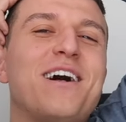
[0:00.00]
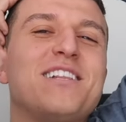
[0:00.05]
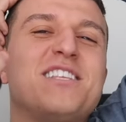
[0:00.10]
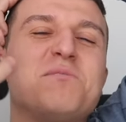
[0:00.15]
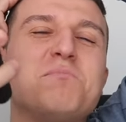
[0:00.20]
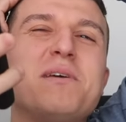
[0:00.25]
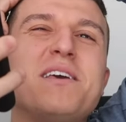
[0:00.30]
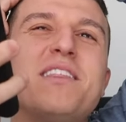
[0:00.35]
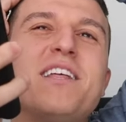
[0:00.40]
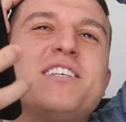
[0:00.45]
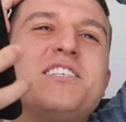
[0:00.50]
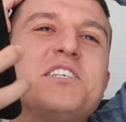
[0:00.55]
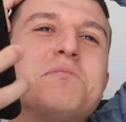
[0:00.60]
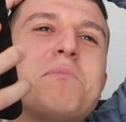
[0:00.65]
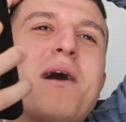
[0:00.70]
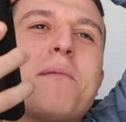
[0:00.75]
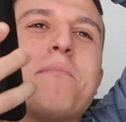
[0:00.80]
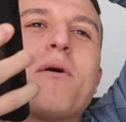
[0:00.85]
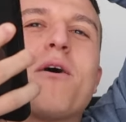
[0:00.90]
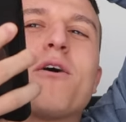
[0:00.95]
That's me. This is
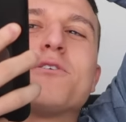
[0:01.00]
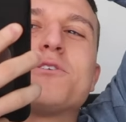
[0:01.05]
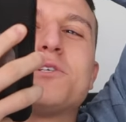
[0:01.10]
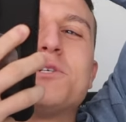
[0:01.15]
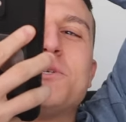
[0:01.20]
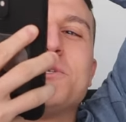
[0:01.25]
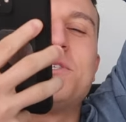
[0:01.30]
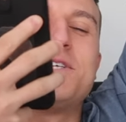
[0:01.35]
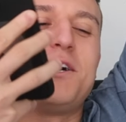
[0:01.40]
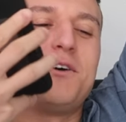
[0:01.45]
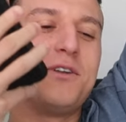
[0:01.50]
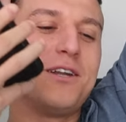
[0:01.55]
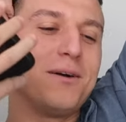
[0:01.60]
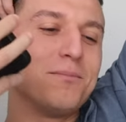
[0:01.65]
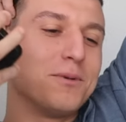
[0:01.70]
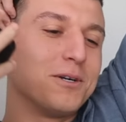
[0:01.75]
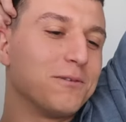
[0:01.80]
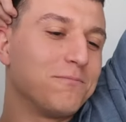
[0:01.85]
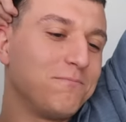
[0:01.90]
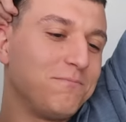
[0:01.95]
my personal cell
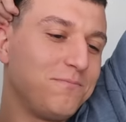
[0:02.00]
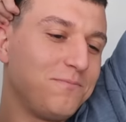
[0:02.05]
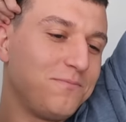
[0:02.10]
number.